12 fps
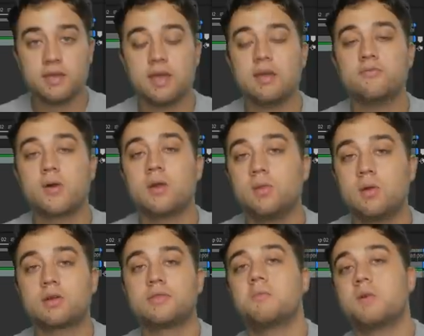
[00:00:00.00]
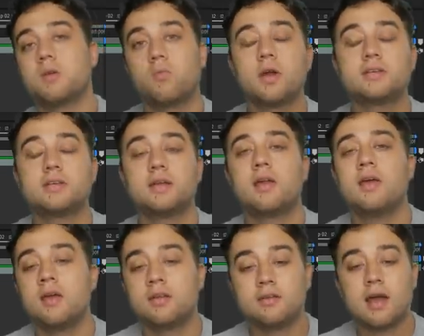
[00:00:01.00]
the invert look that we wanted.
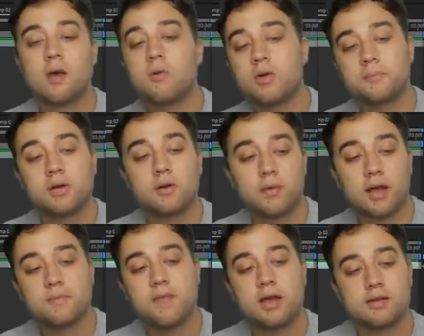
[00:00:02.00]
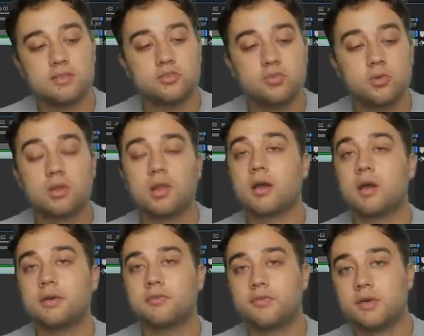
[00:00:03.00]
Now what I'm gonna recommend is you click
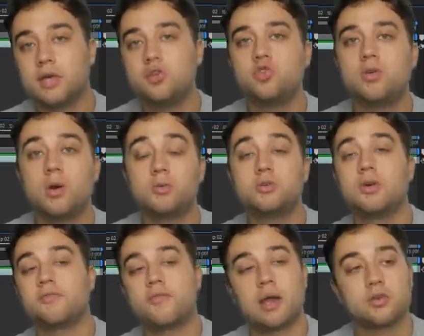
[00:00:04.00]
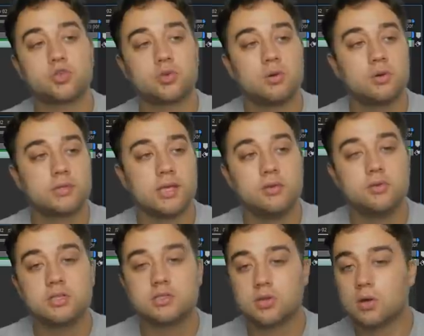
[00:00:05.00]
on your footage, you go to your effect controls, and you
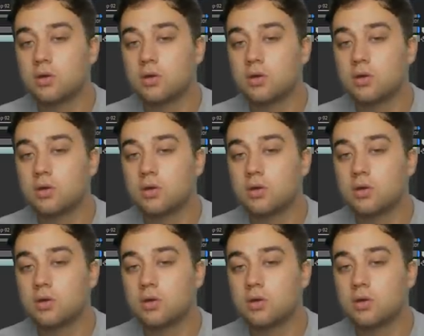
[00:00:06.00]
just